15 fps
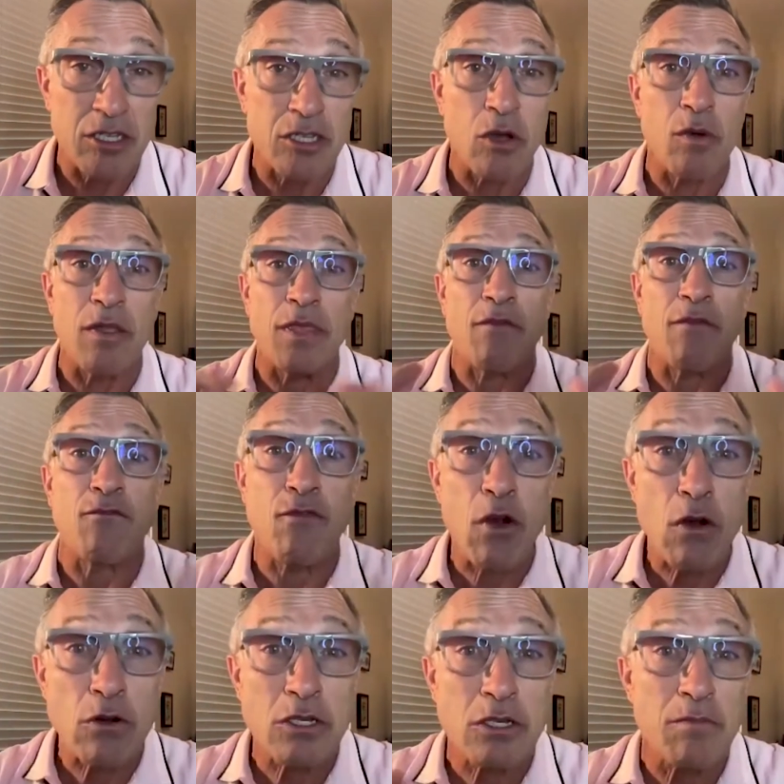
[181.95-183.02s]
So, in the
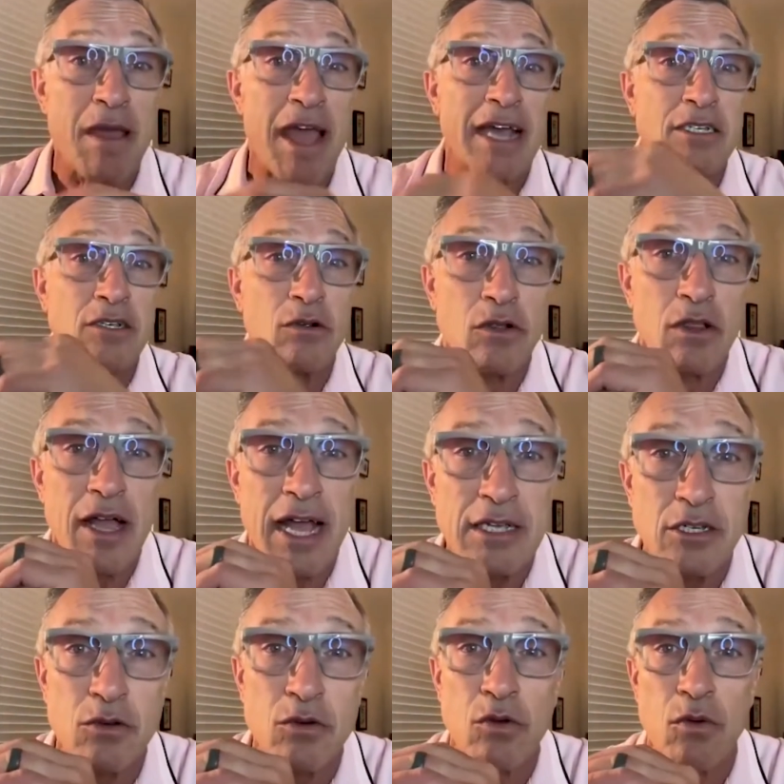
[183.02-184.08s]
first master
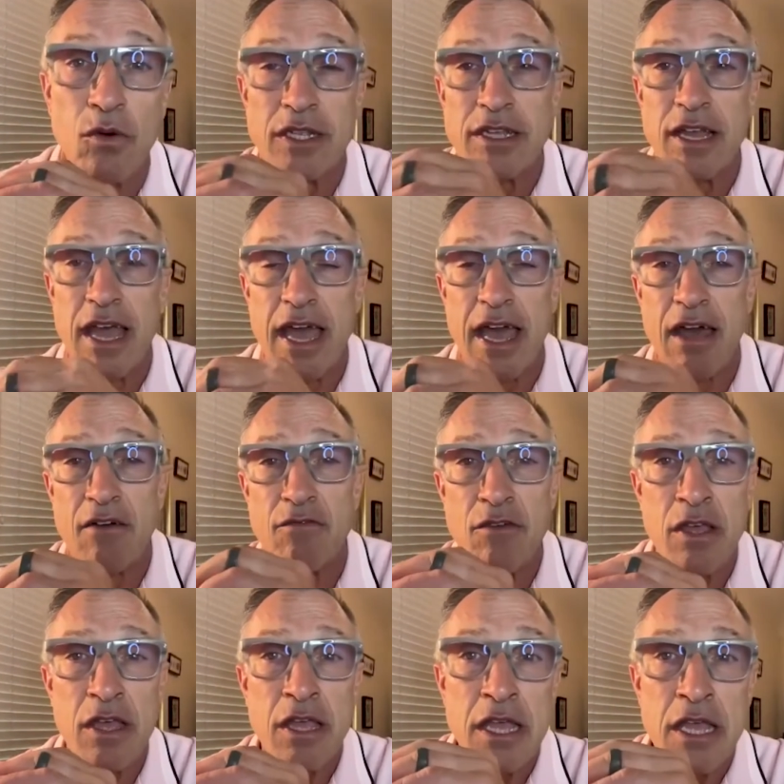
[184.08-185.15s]
class, you're going to have
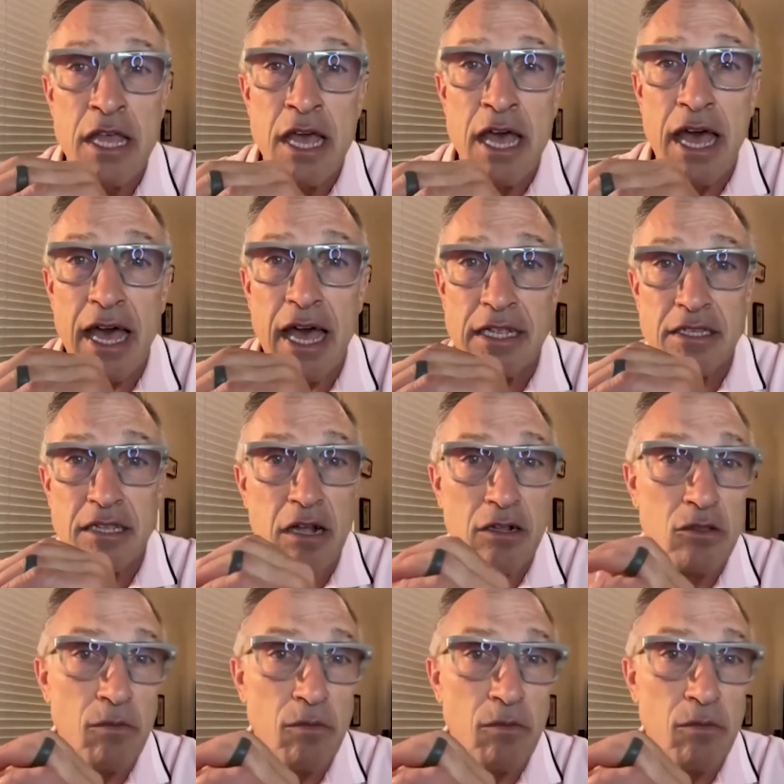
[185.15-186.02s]
uh, Dr.